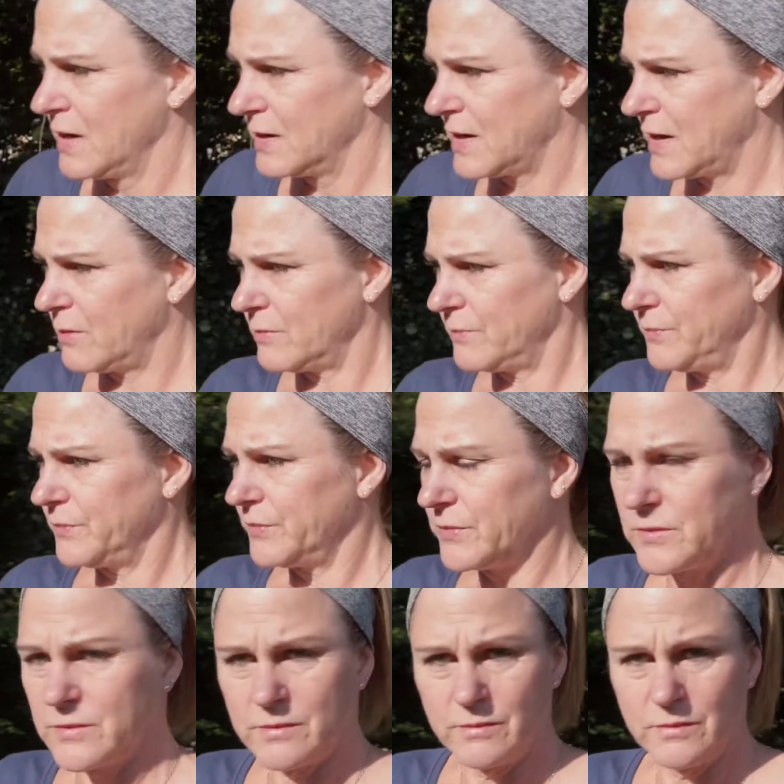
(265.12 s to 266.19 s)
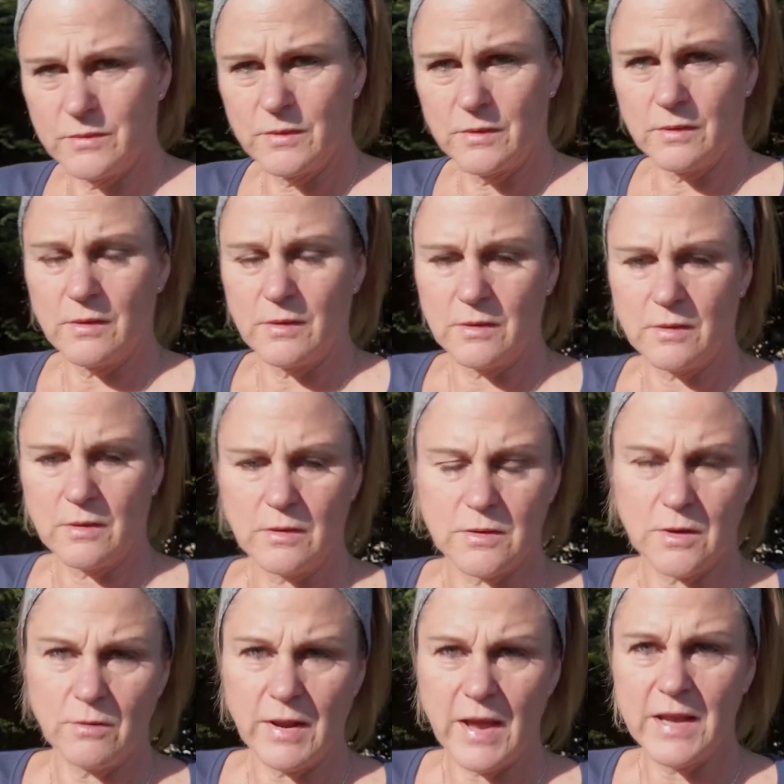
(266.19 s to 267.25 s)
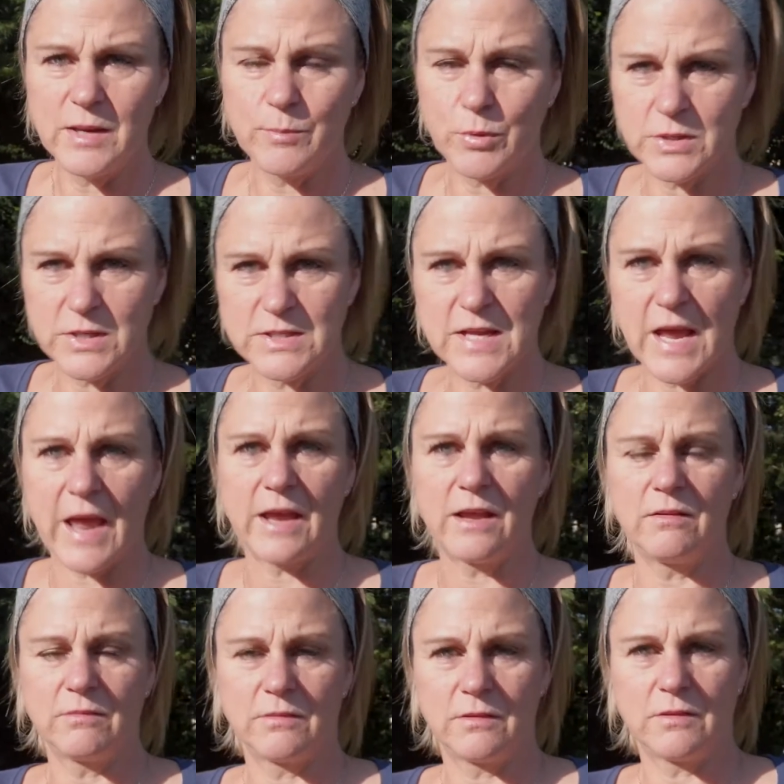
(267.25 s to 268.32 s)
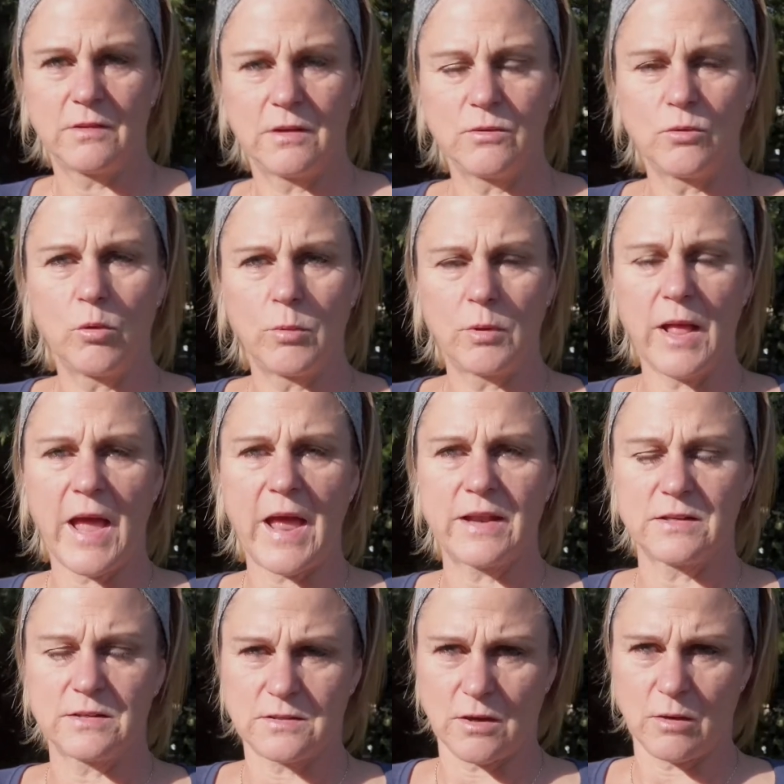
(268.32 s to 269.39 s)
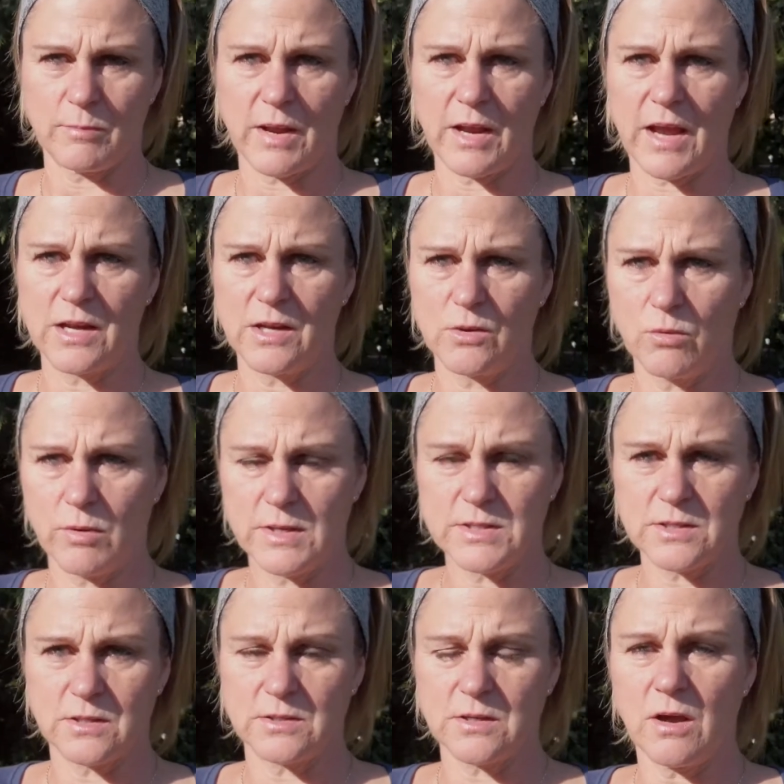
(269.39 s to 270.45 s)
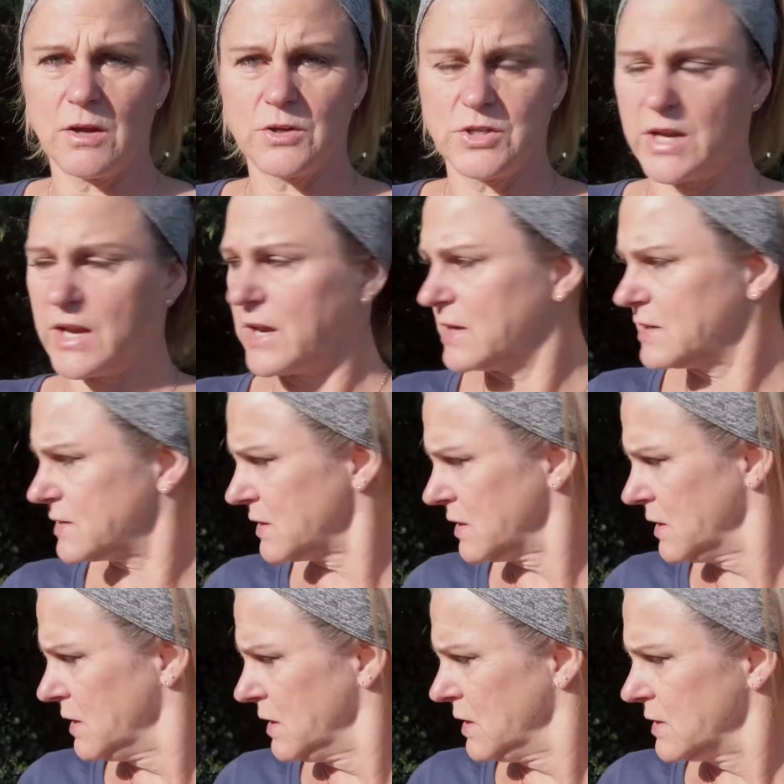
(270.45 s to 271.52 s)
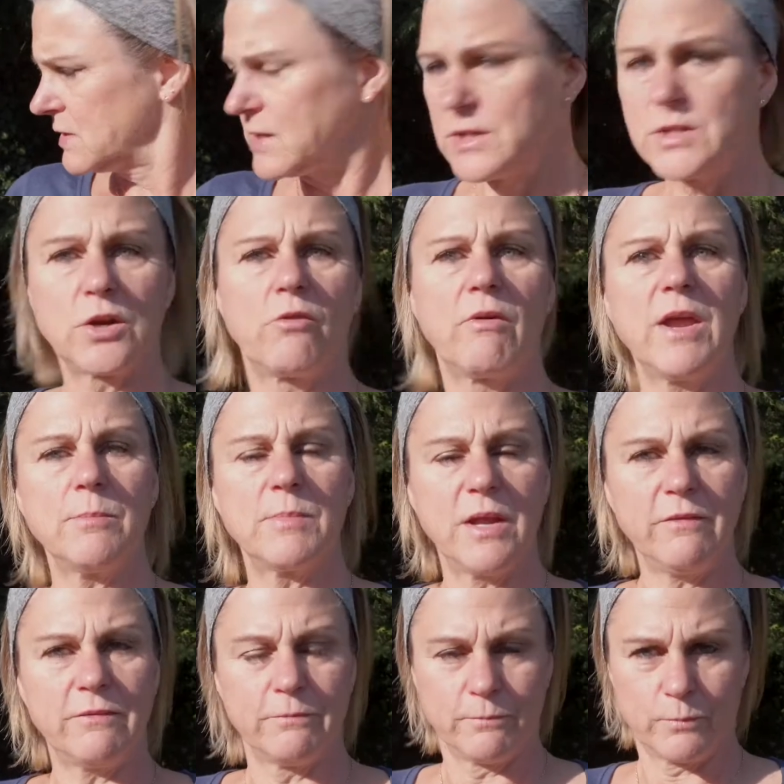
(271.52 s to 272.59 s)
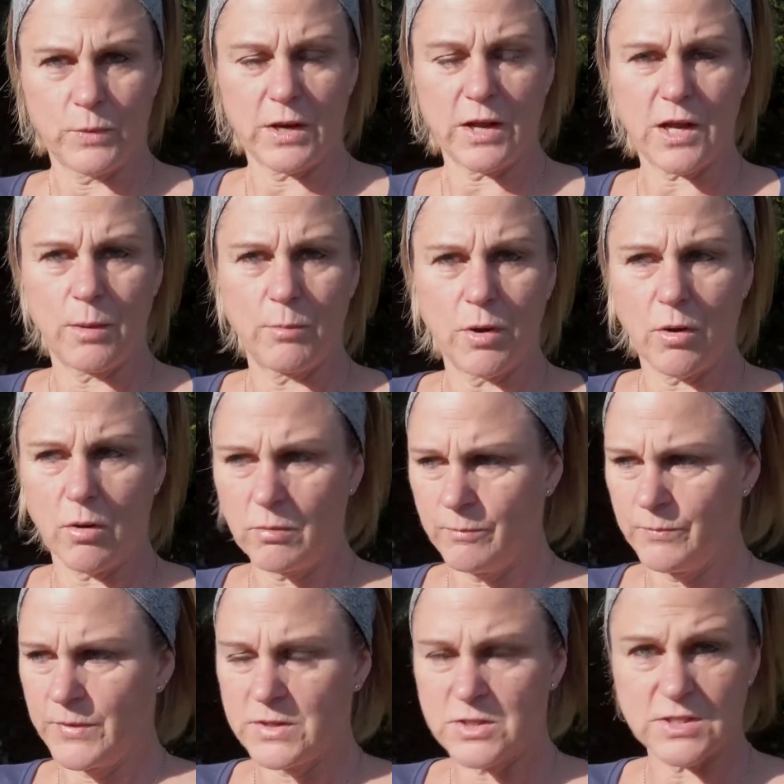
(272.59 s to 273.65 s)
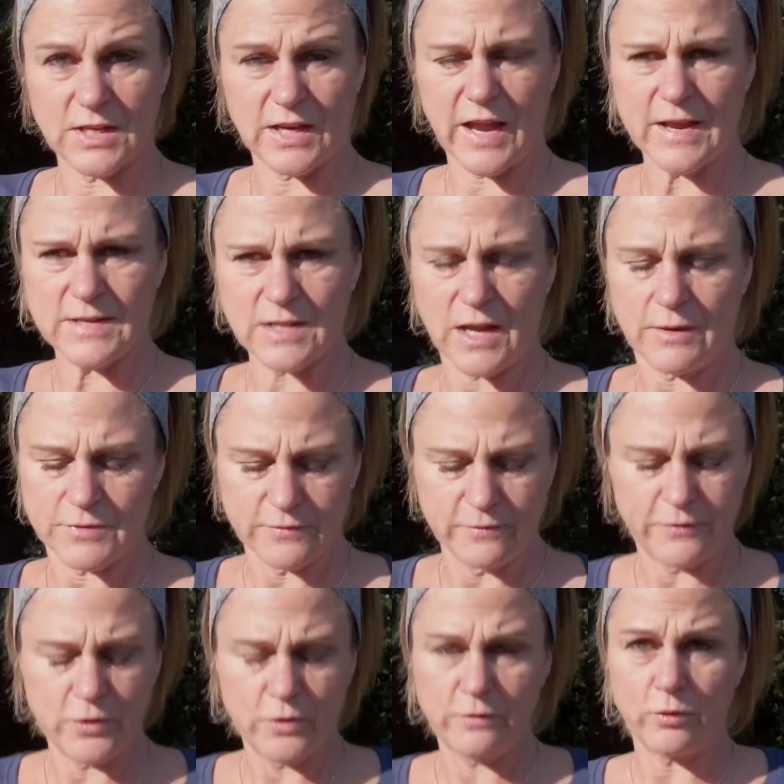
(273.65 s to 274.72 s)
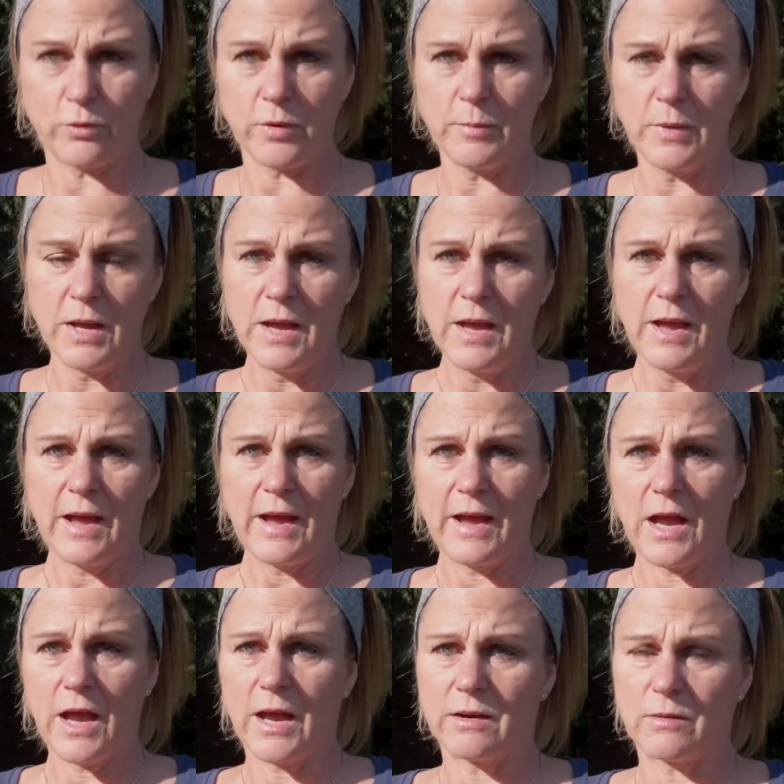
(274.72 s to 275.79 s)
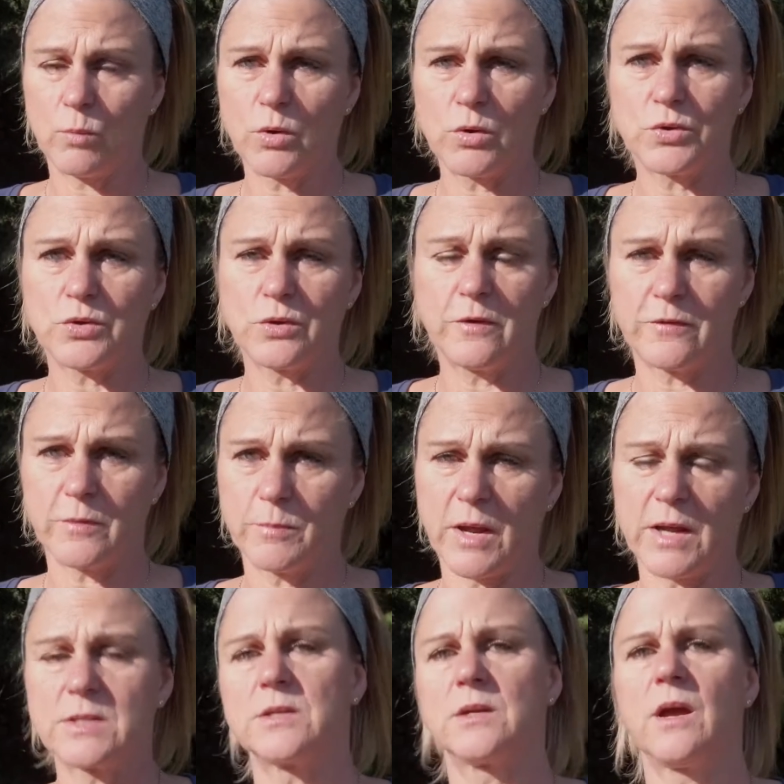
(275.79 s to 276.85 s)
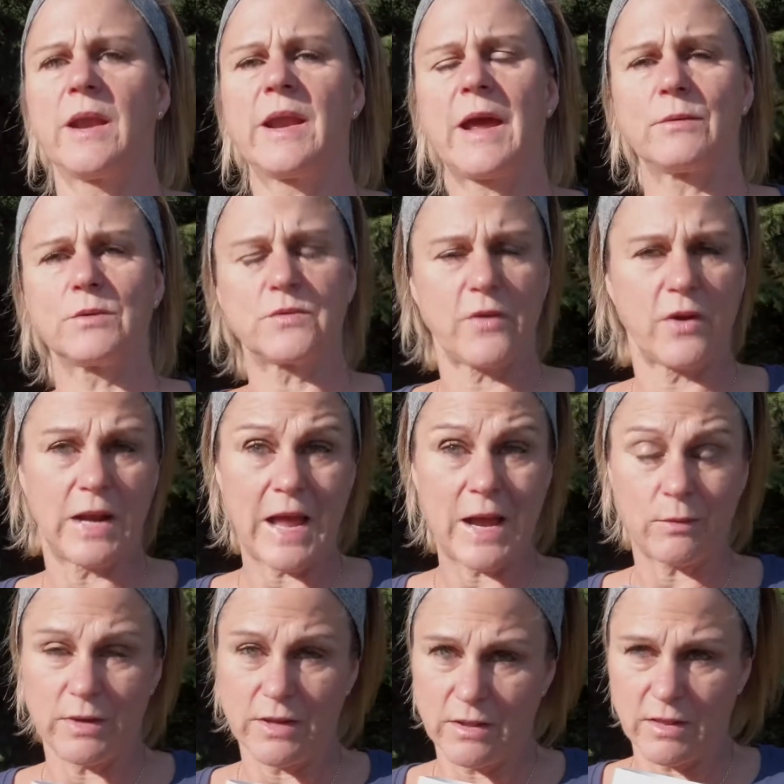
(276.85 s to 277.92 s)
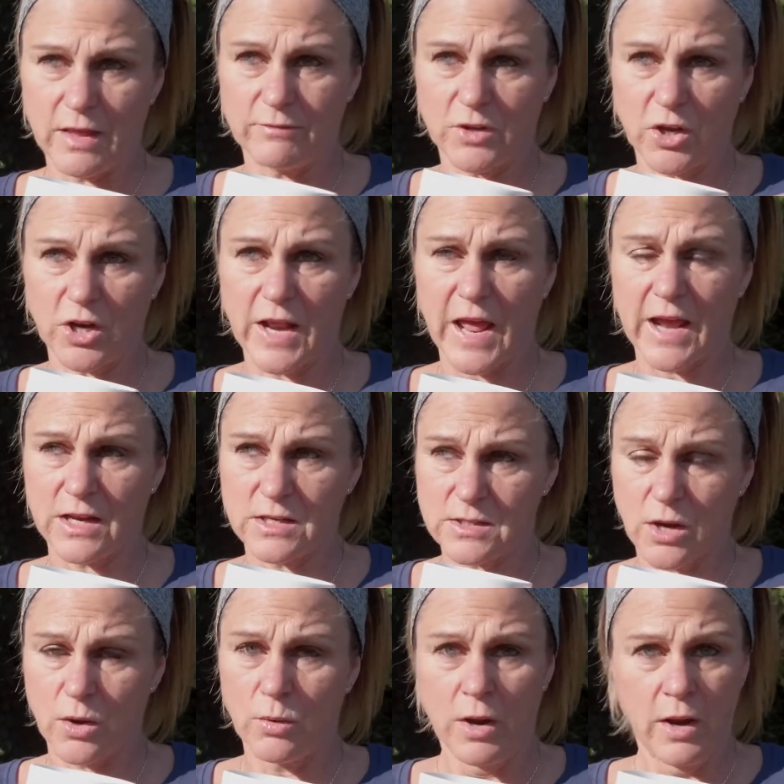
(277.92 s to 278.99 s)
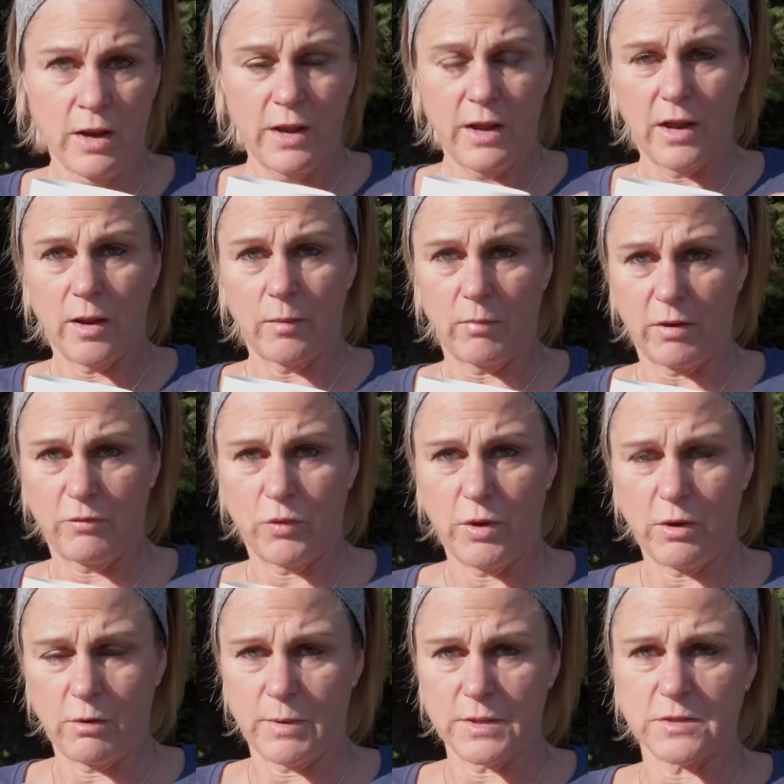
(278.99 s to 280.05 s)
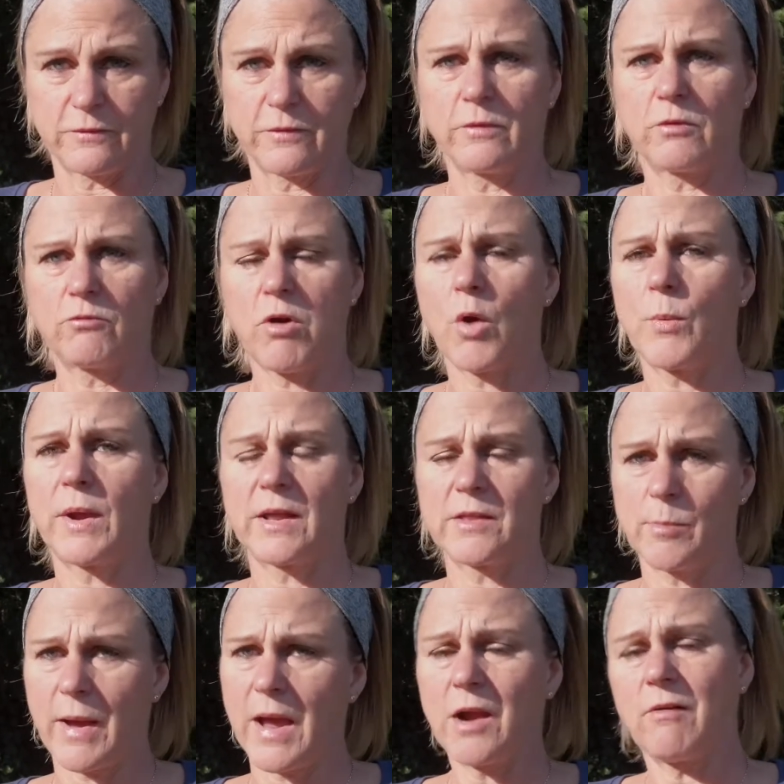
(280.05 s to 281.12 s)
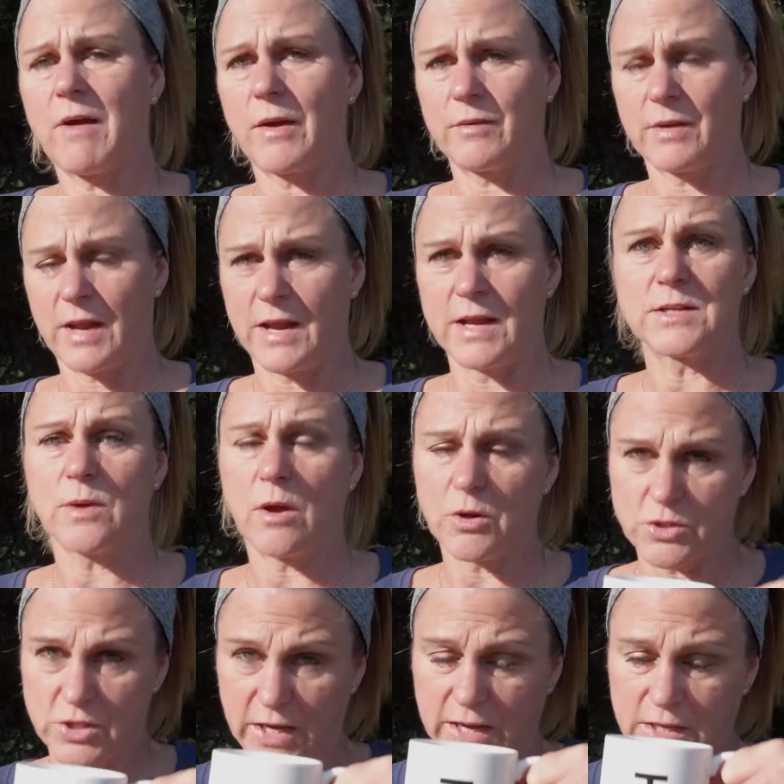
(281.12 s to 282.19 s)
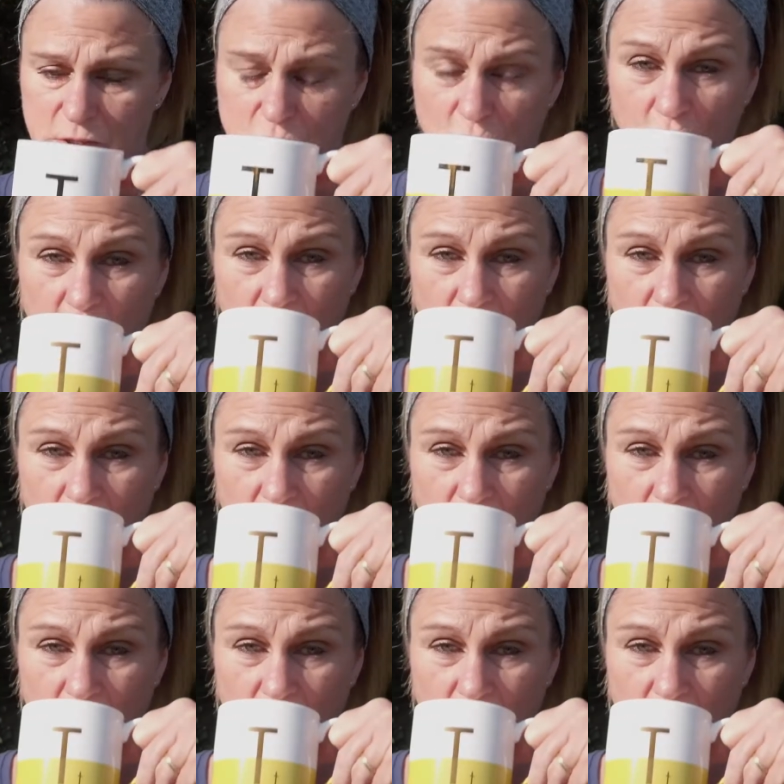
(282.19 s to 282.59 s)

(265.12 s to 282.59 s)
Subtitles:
Now, don't let anybody say that normal hens don't make any noise, because our chickens tend to greet me when I come along, just in case I have some food for them, and 1 or 2 of them like to announce very loudly that they've done an egg. So if you hear a bit of crowing in the background, it is our chickens.